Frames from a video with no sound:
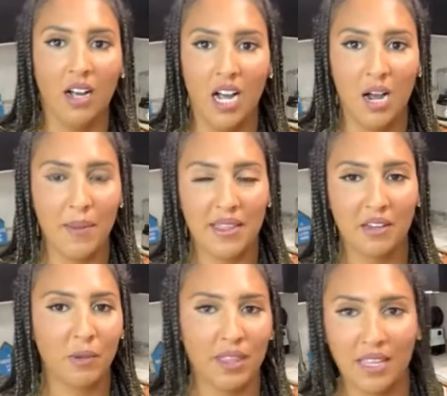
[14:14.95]
and
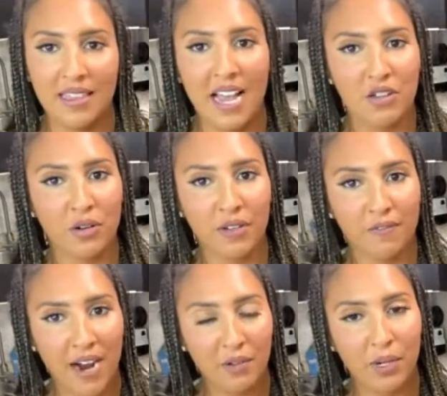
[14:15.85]
then within that you can
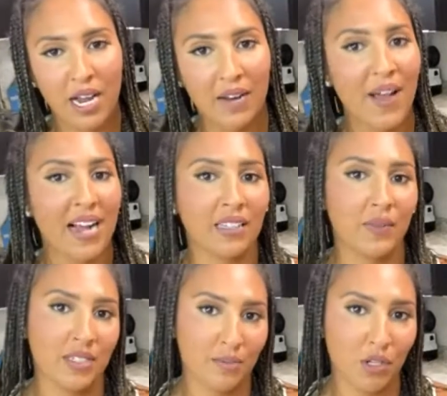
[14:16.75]
find what kind of
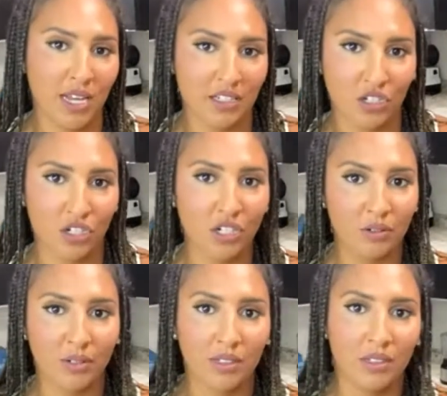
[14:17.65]
activism you like to
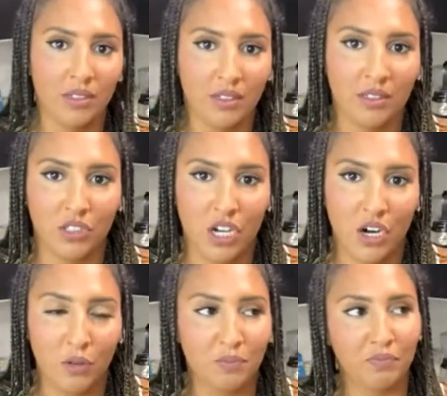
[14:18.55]
do.
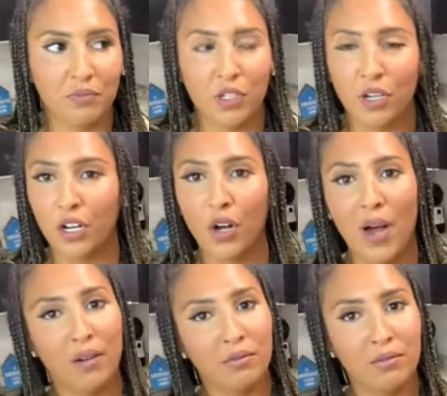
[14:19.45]
So you can go
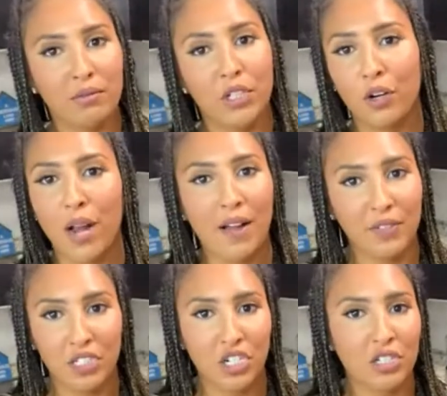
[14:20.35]
out to
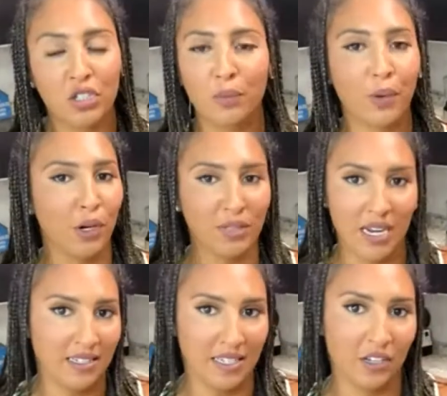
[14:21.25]
just do
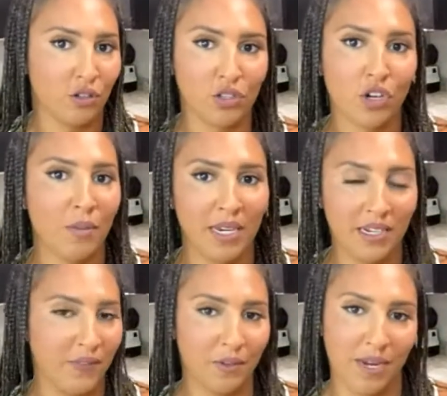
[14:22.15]
protesting. There's so many
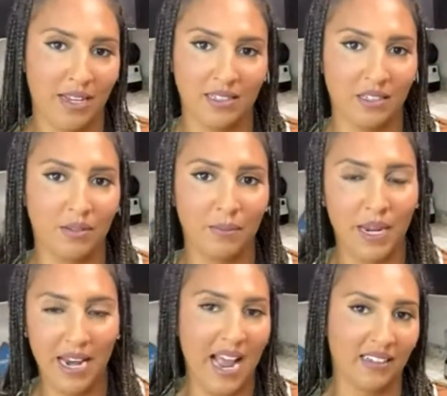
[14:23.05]
different ways to be
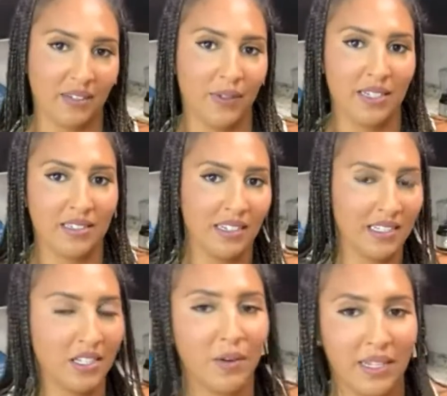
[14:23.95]
an activist, and that's
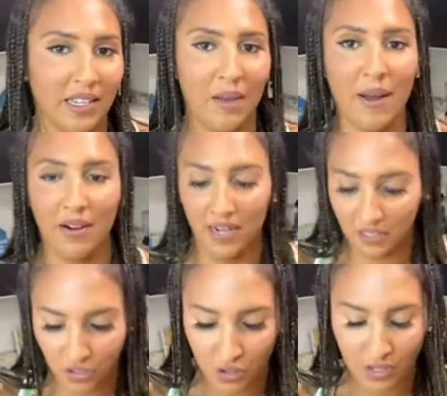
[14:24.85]
the great thing about it.
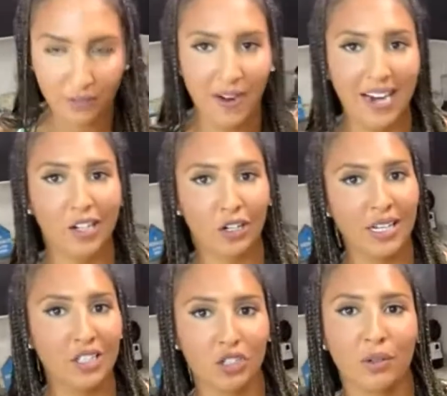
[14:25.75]
So you can find your
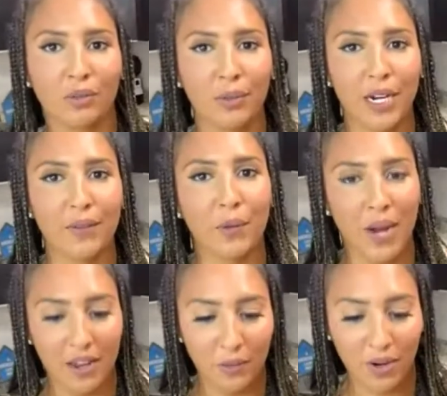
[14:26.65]
niche or whatever way
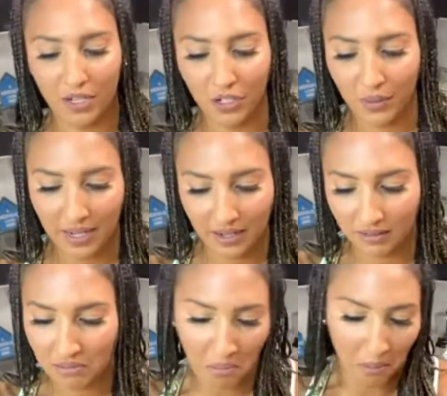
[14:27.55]
you want to do it and
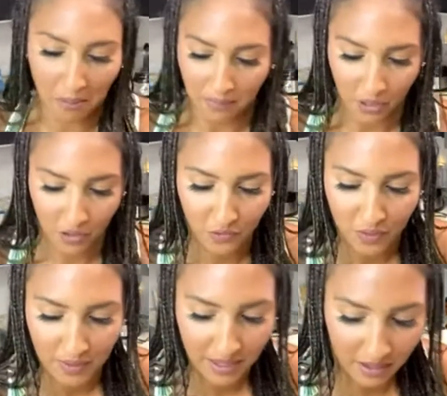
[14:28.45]
go from
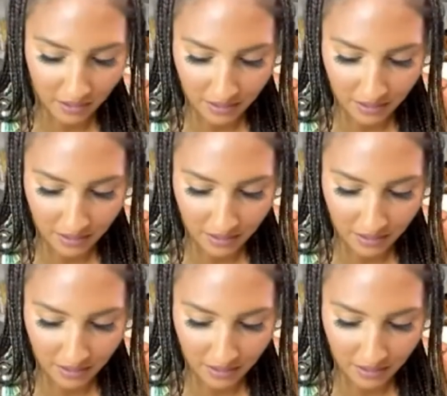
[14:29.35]
there.